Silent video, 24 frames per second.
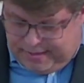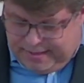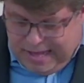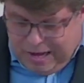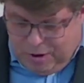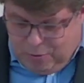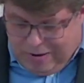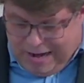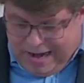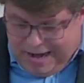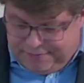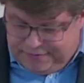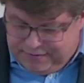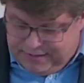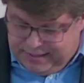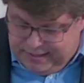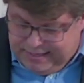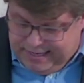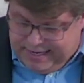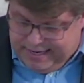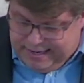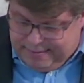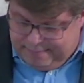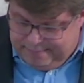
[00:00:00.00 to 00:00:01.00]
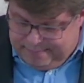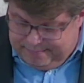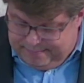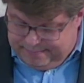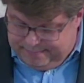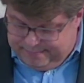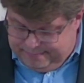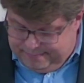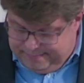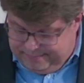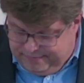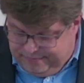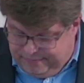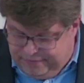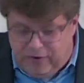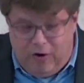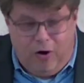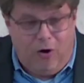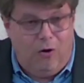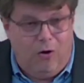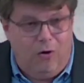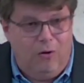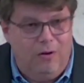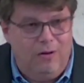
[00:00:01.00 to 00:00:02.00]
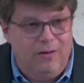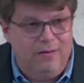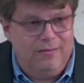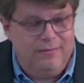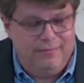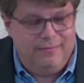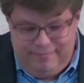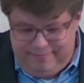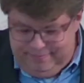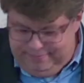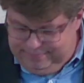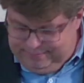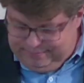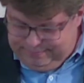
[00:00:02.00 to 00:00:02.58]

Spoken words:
Now, after the fall,